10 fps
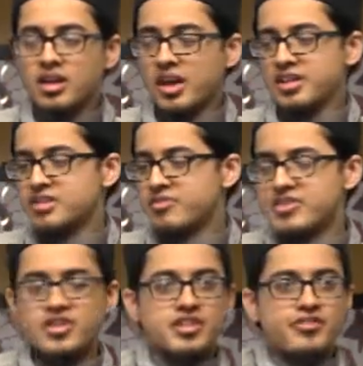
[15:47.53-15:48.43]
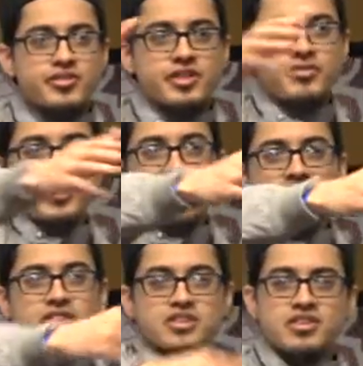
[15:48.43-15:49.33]
And he's visiting different
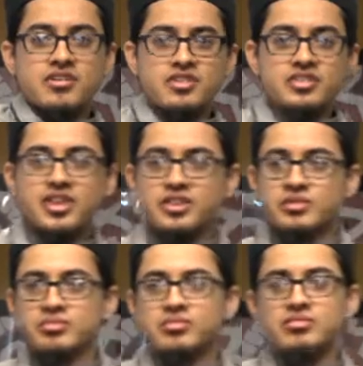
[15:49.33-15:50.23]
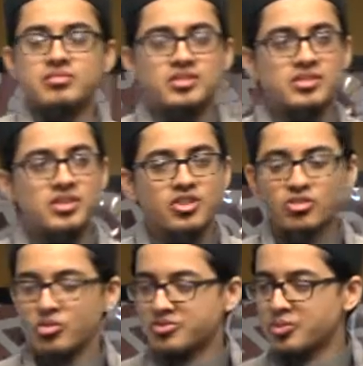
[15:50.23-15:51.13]
areas of his kingdom.
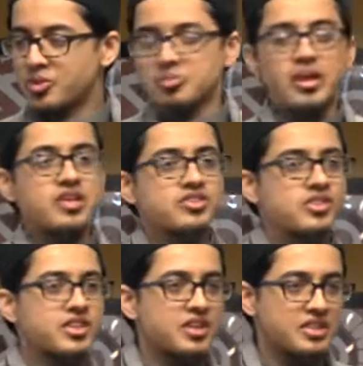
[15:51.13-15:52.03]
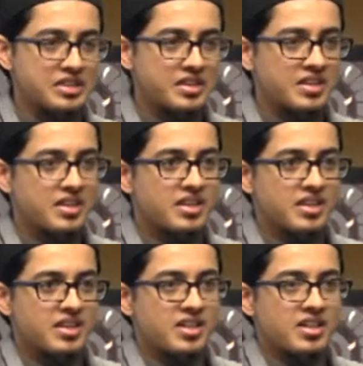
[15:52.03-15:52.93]
Going from one place to the other.
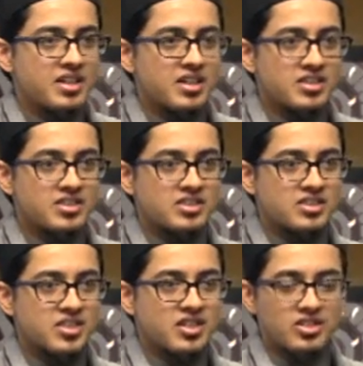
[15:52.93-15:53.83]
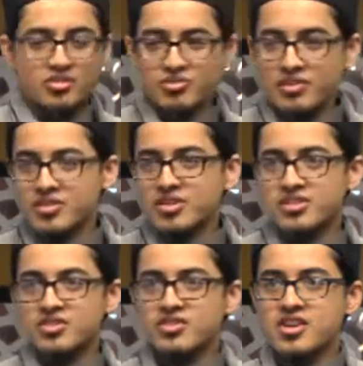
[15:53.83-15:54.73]
Seeing the
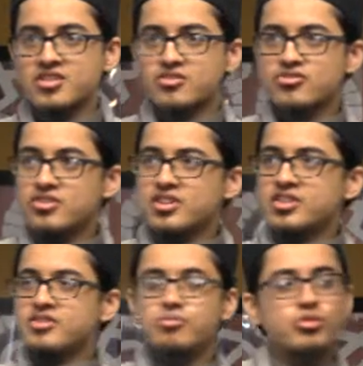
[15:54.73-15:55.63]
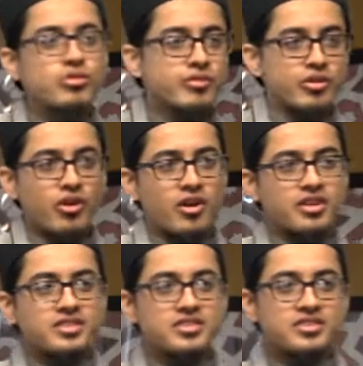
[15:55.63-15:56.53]
rivers, seeing the trees, beautiful
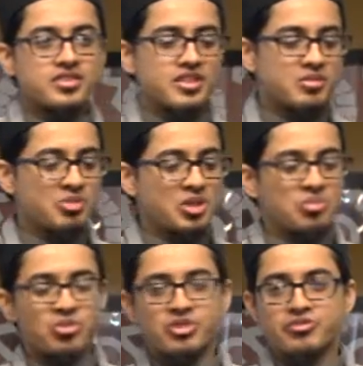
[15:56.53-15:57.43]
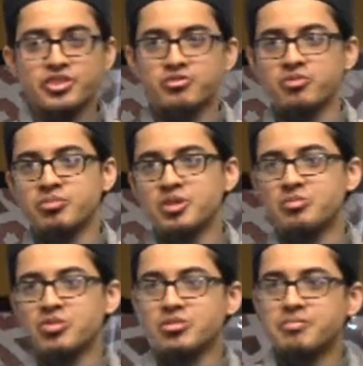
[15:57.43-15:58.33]
gardens, seeing the people, different
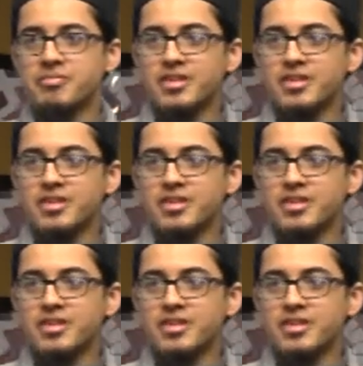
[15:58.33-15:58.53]
people.